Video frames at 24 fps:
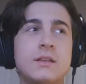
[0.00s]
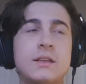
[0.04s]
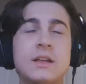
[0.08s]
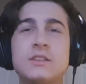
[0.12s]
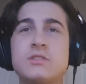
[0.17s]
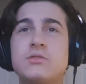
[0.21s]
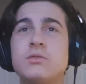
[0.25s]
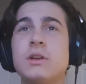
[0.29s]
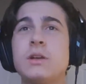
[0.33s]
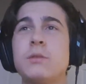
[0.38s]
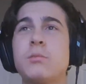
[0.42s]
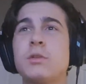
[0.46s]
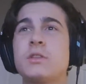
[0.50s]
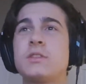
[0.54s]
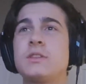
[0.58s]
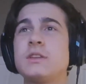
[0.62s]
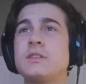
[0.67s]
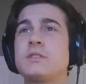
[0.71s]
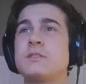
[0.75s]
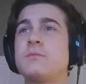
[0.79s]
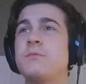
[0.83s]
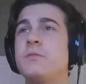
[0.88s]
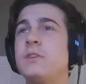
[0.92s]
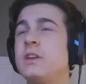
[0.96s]
That's really what
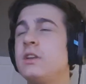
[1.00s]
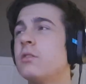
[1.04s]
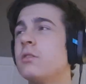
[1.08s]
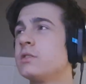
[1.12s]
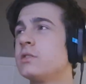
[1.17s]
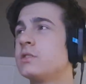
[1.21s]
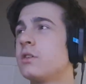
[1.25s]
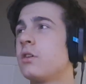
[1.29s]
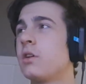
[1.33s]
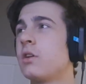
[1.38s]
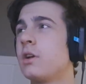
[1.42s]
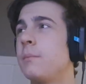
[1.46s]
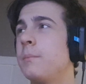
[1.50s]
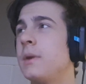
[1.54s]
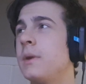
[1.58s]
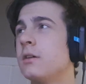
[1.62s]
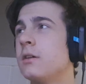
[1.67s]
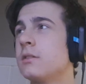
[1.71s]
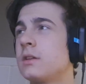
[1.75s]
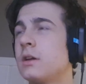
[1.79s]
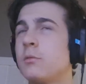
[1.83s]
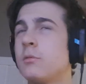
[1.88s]
this video is all about.